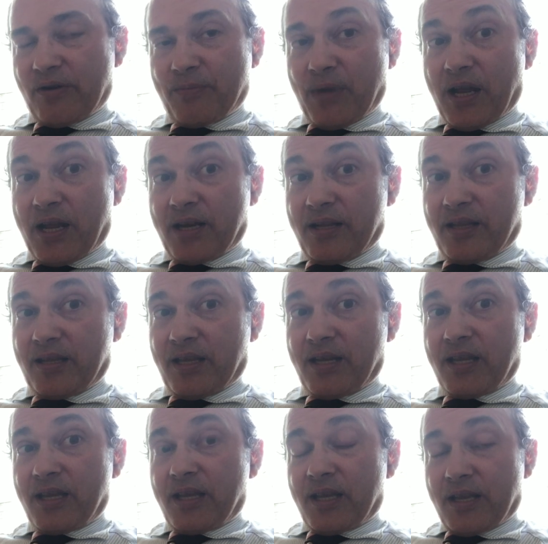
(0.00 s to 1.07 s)
reminded
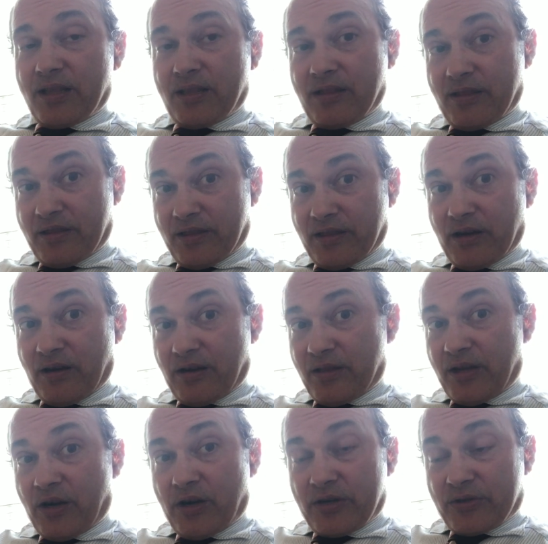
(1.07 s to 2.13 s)
that
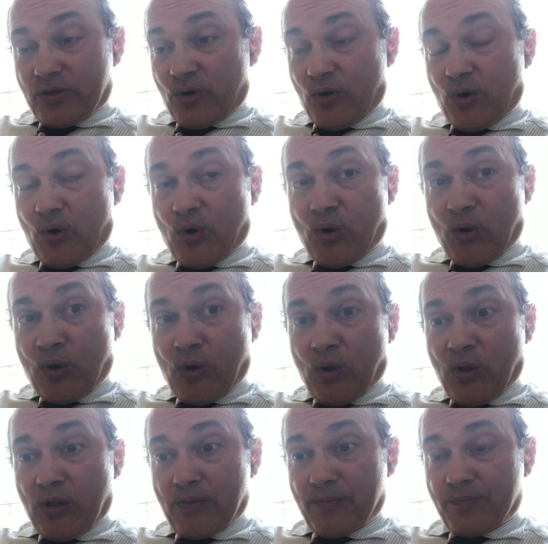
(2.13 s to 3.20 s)
there is a
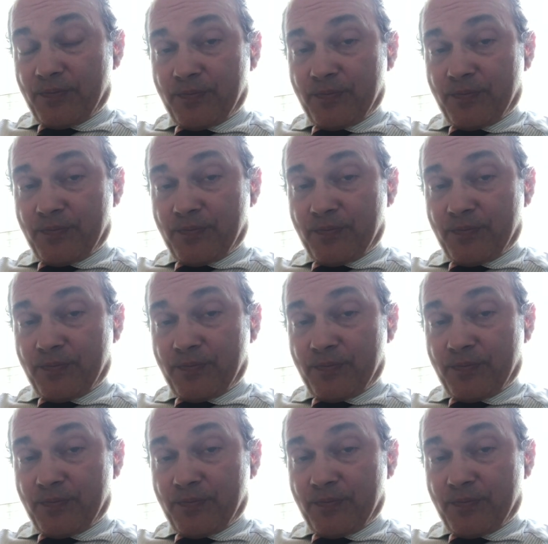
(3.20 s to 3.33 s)
whole